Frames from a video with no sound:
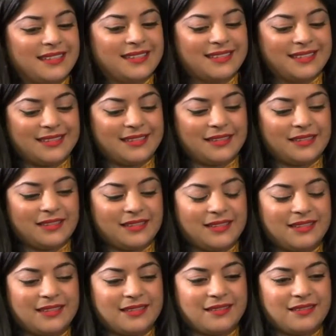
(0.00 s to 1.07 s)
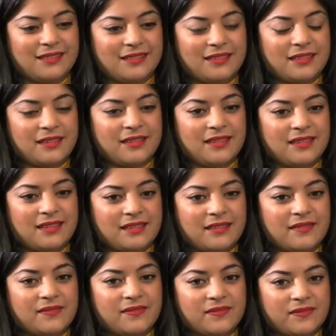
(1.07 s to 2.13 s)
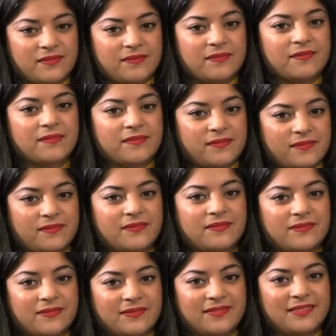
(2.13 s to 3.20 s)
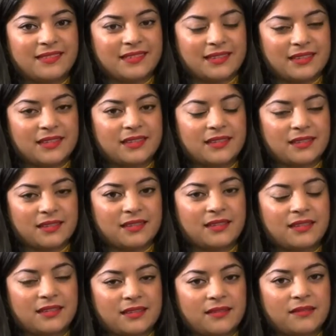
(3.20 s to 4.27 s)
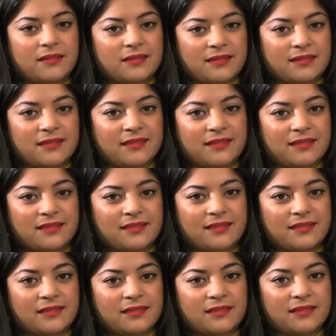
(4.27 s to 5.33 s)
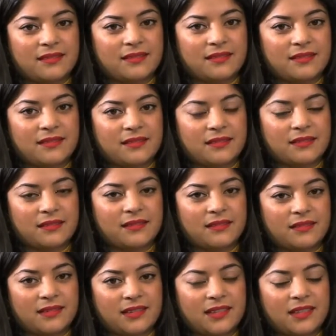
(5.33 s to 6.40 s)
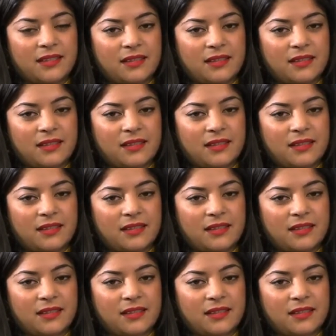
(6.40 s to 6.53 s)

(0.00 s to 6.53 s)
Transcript: This person isn't speaking.